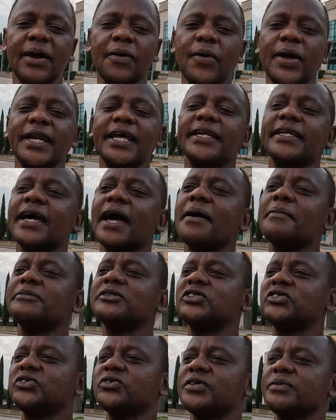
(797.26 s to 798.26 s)
when it
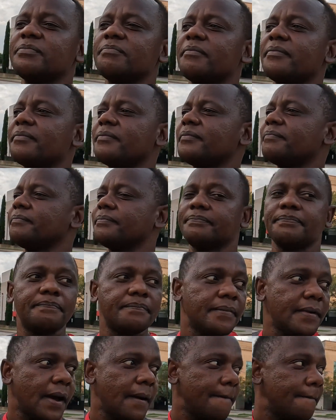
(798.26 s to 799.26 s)
comes to... Hey
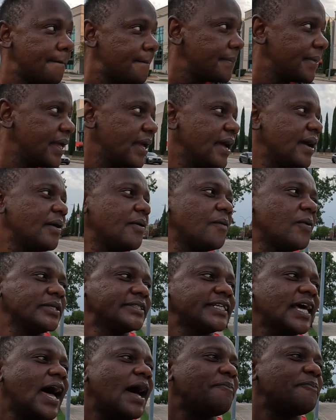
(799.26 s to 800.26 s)
girl!
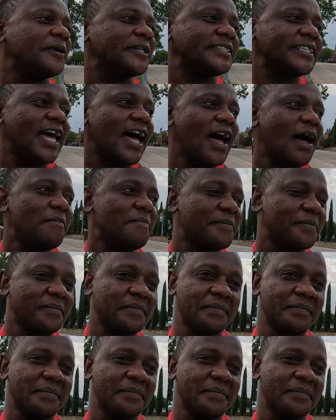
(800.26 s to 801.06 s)
What's up? What's up?